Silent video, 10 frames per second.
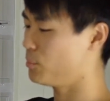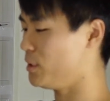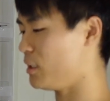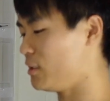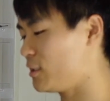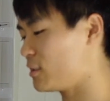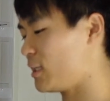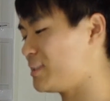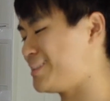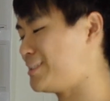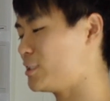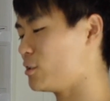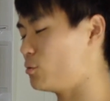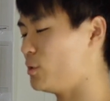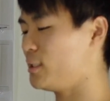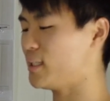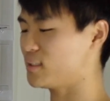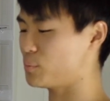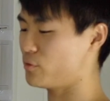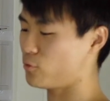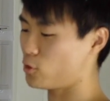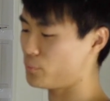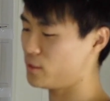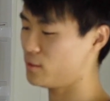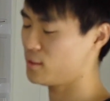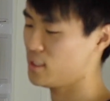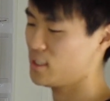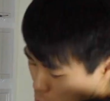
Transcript: But nonetheless, it's still a really nice performer.